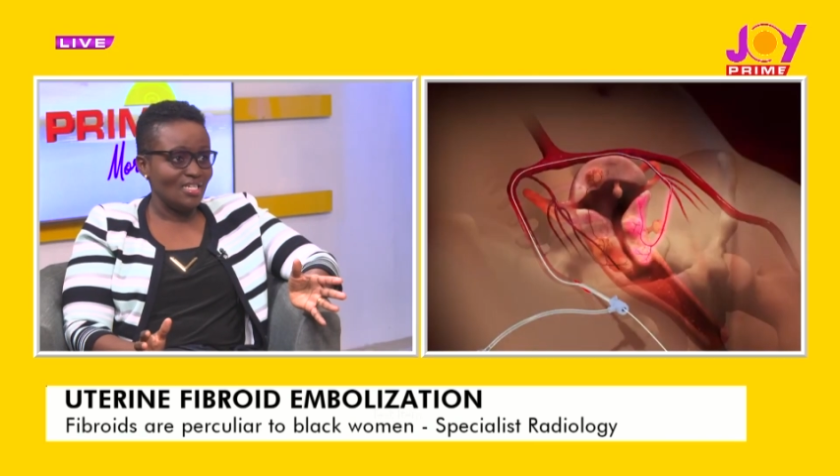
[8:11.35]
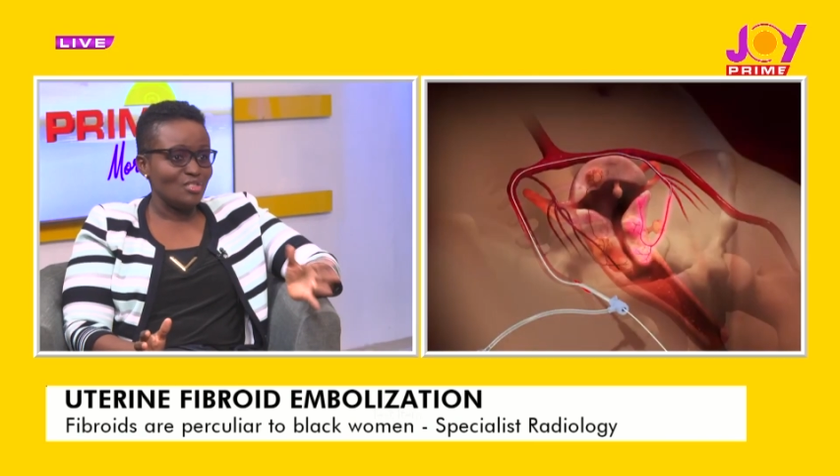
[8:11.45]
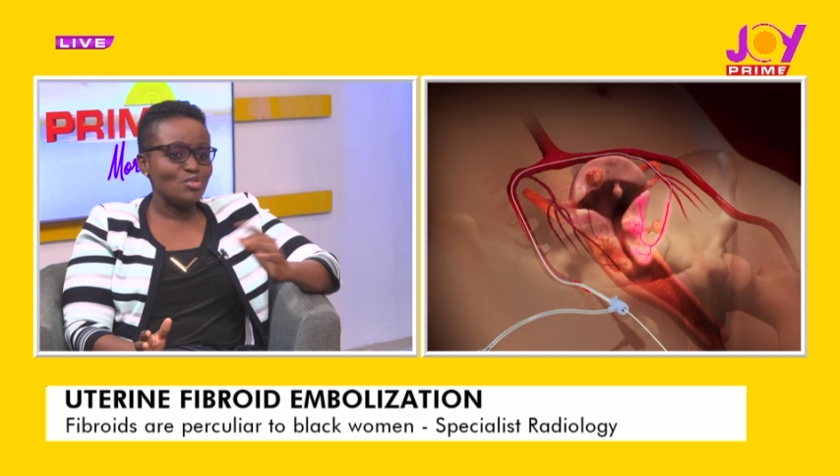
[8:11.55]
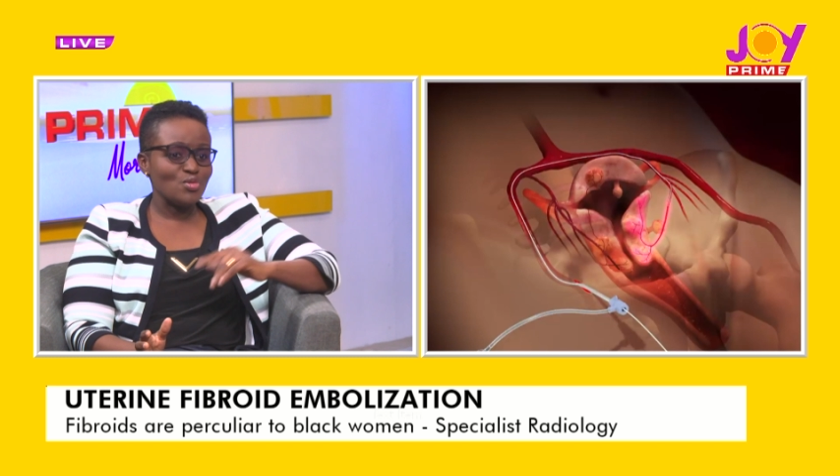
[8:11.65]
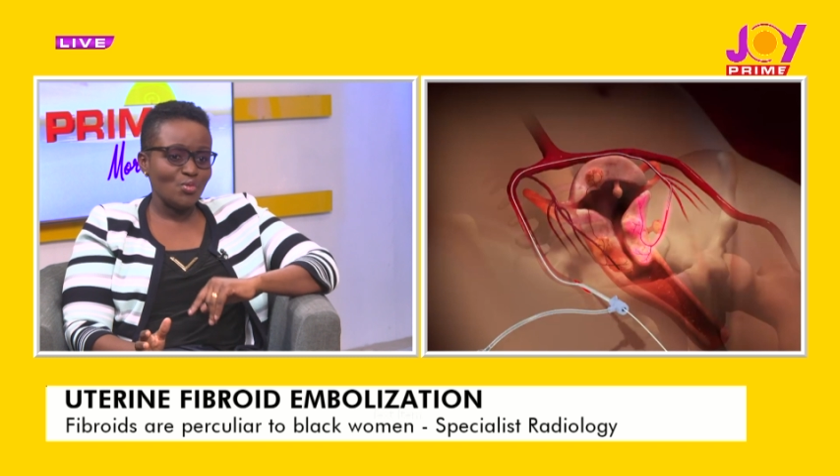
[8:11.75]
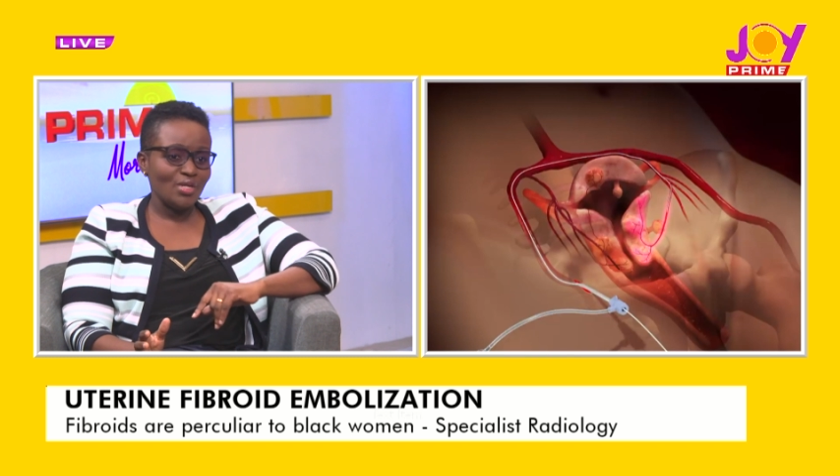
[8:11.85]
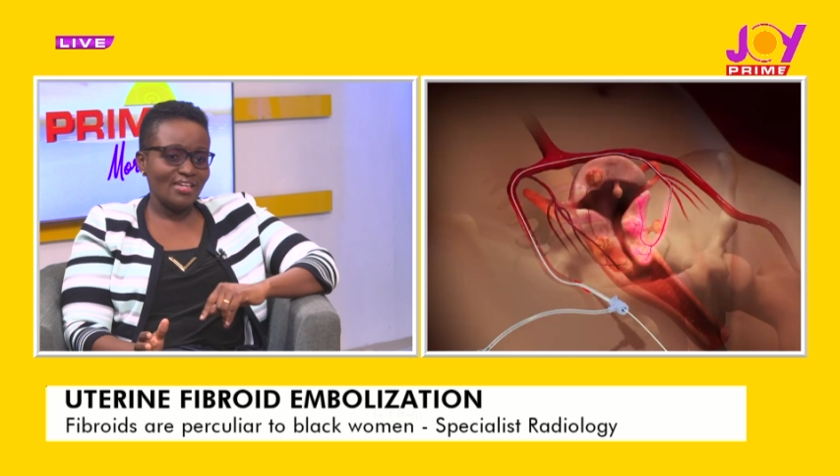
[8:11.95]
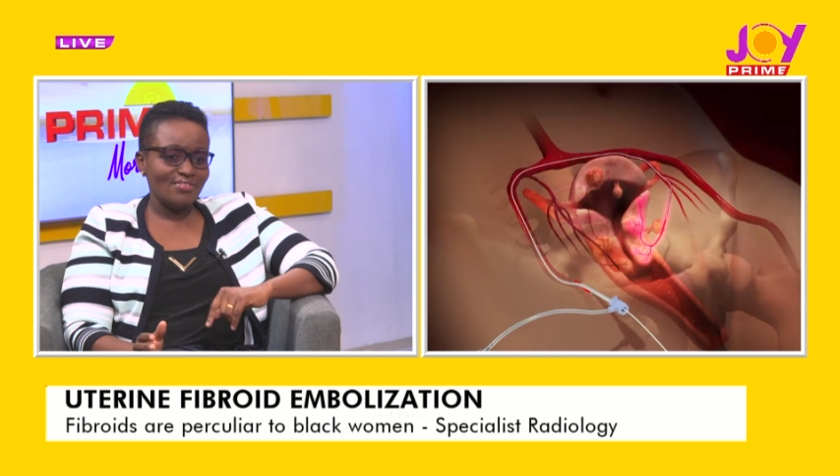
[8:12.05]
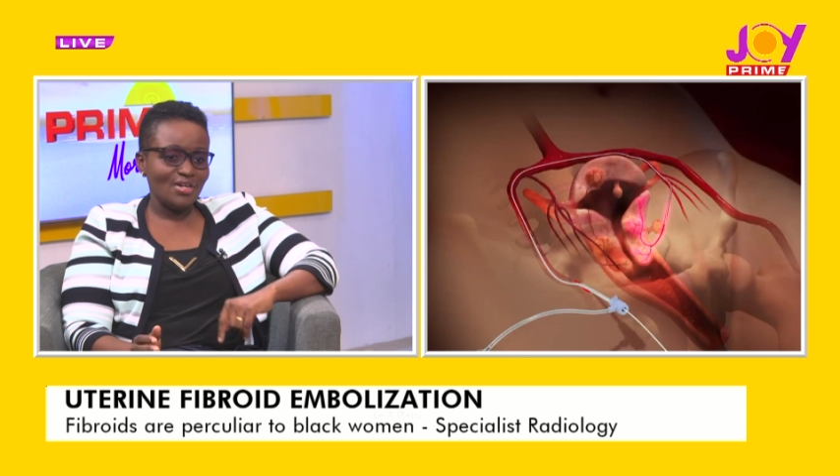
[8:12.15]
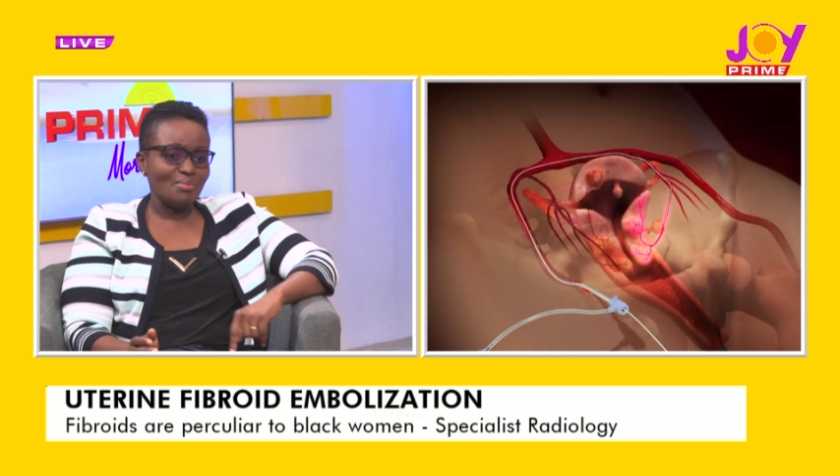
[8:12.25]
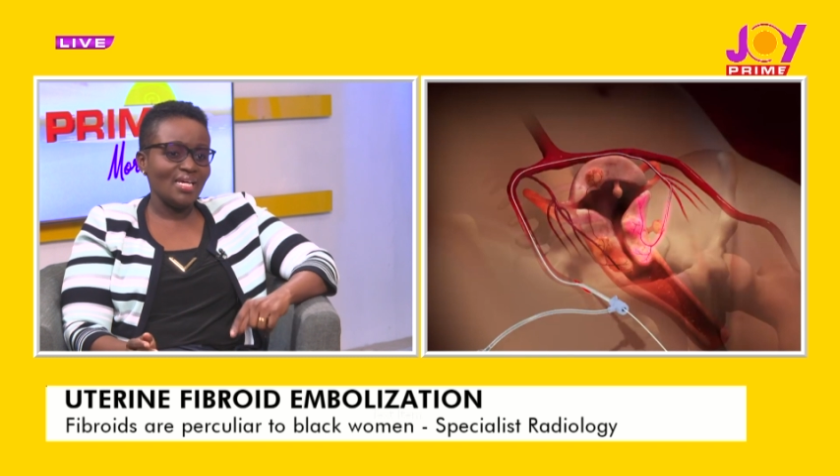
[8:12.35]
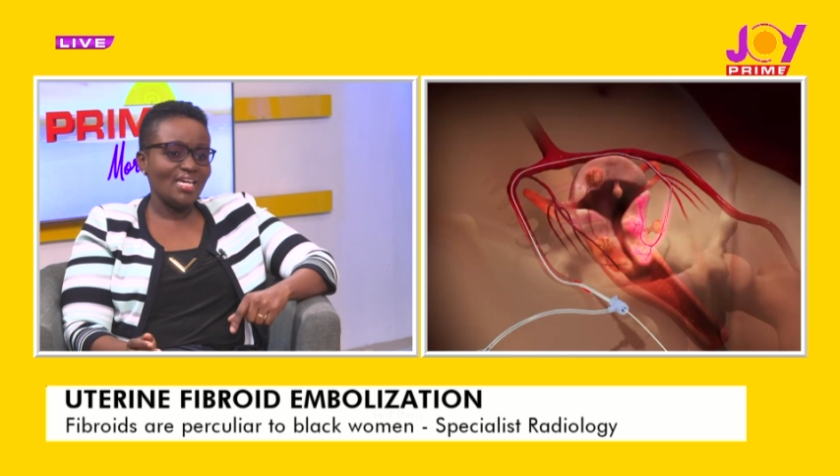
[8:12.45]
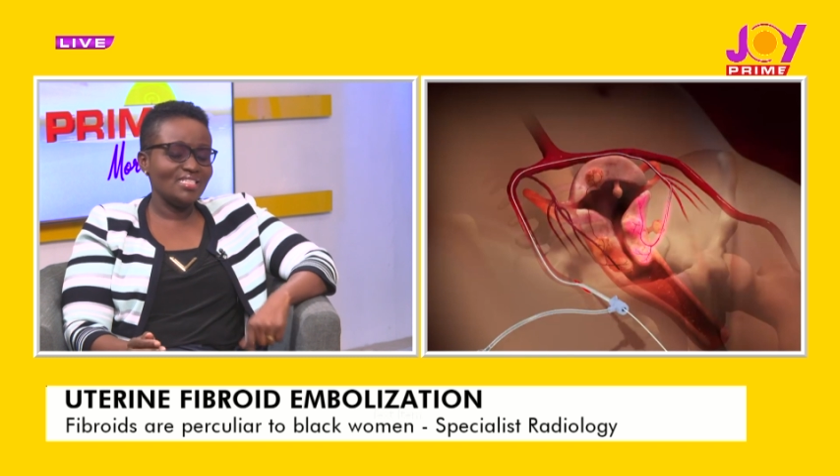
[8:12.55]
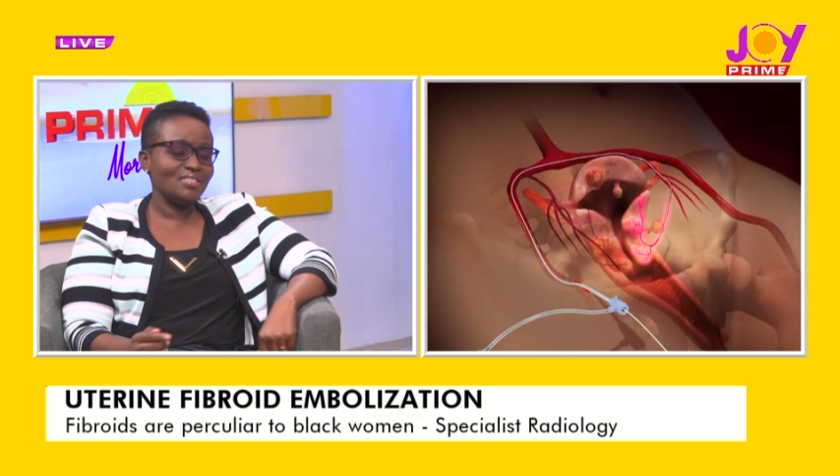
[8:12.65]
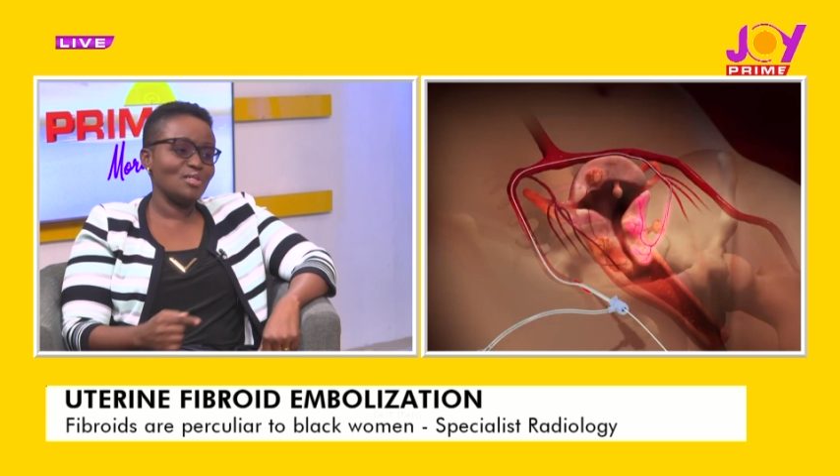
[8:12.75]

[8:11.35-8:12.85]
So if I'm heading